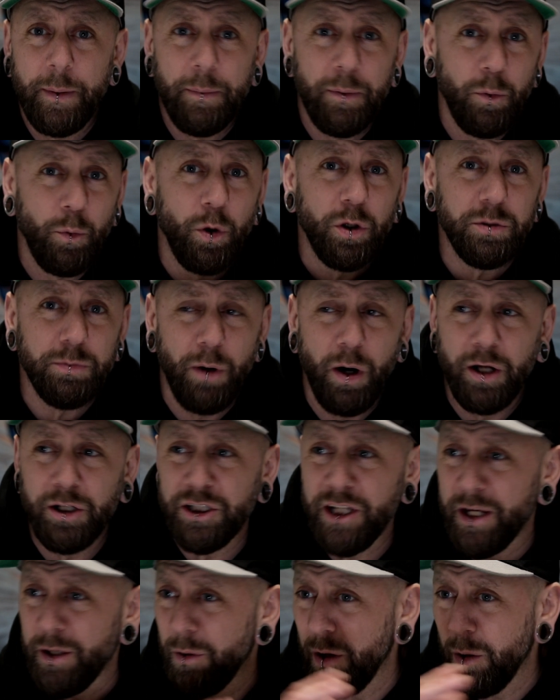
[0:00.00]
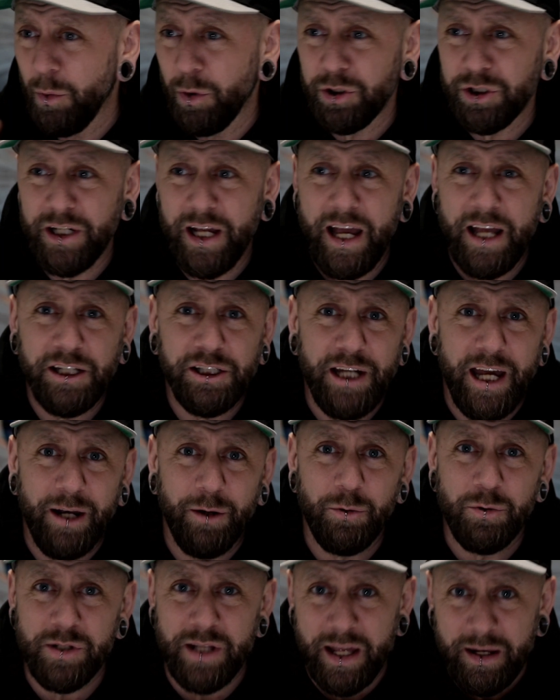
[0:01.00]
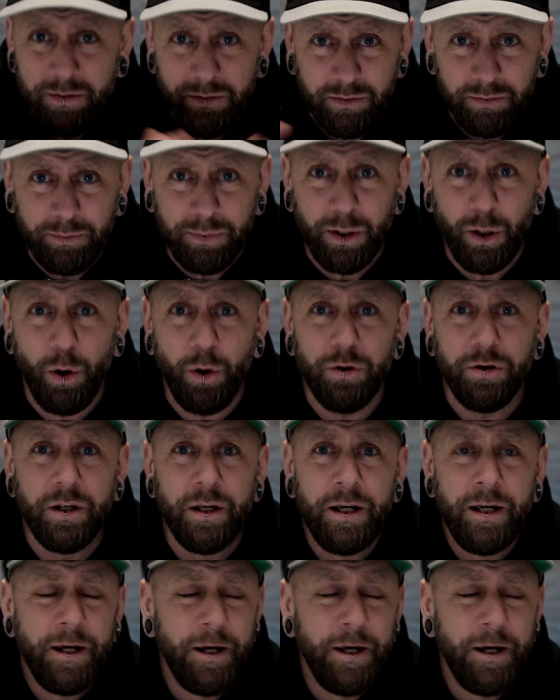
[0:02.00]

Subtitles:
people that watch my channel, I watch their channels and beyond.